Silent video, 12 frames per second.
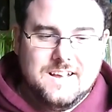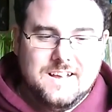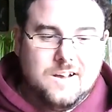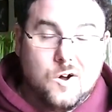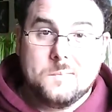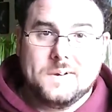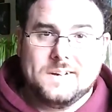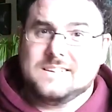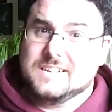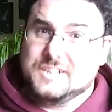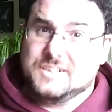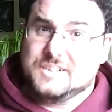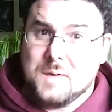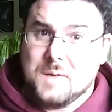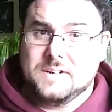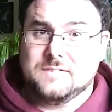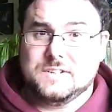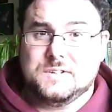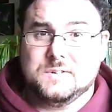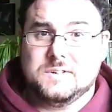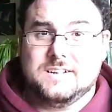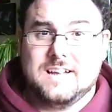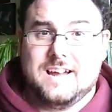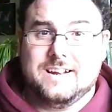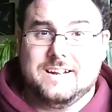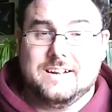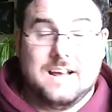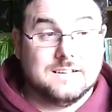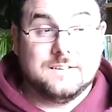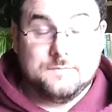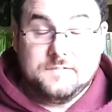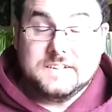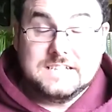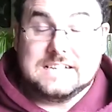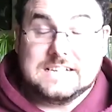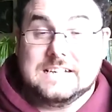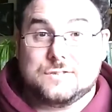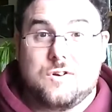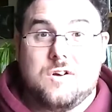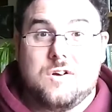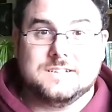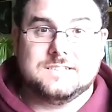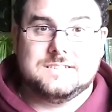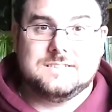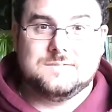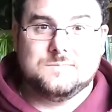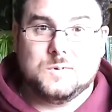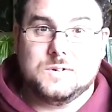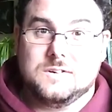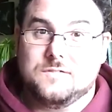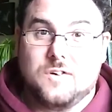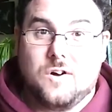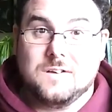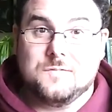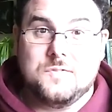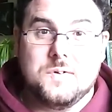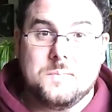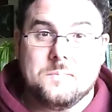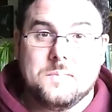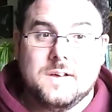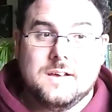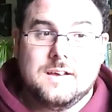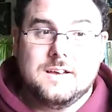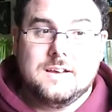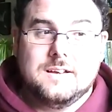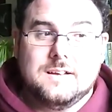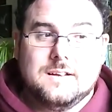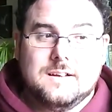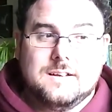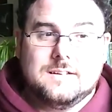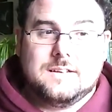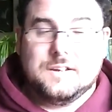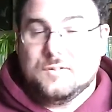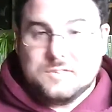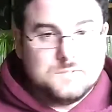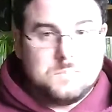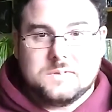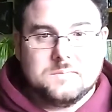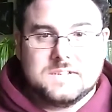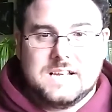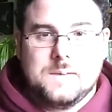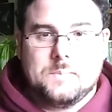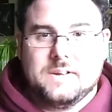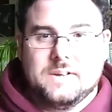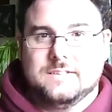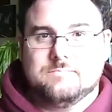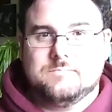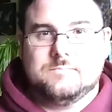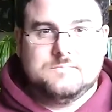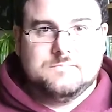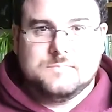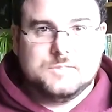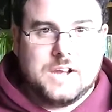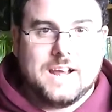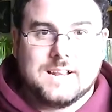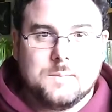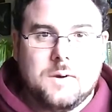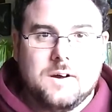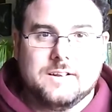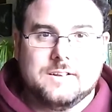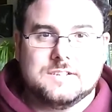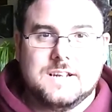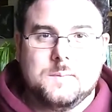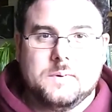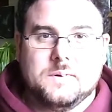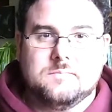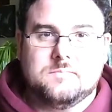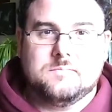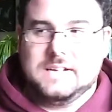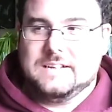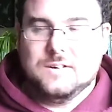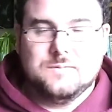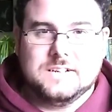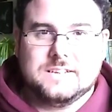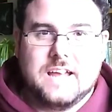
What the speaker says: Alma, the champion of the Tuatha Danann and the physically strongest one of all of them, they don't just put them to sleep and then shank them all in their sleep and be done with it.